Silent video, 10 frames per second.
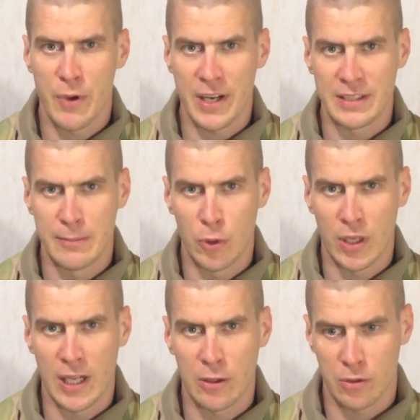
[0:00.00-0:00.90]
very
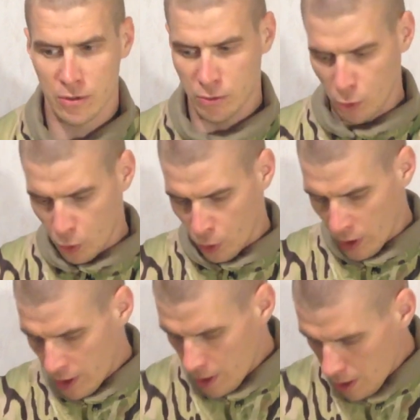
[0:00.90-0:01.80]
similar to
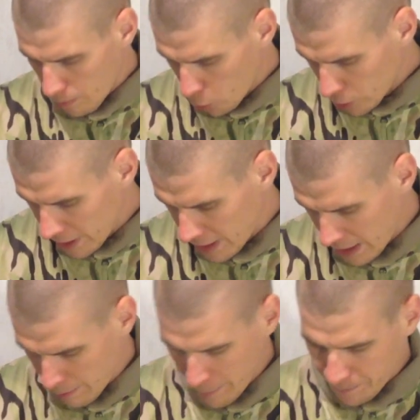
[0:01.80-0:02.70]

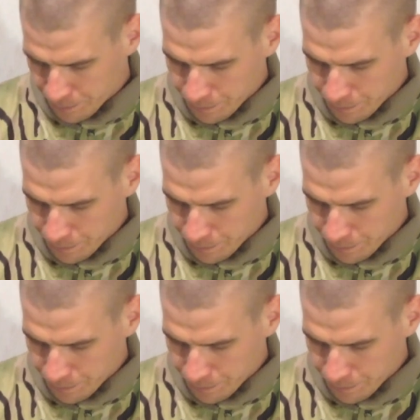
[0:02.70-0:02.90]
multicam.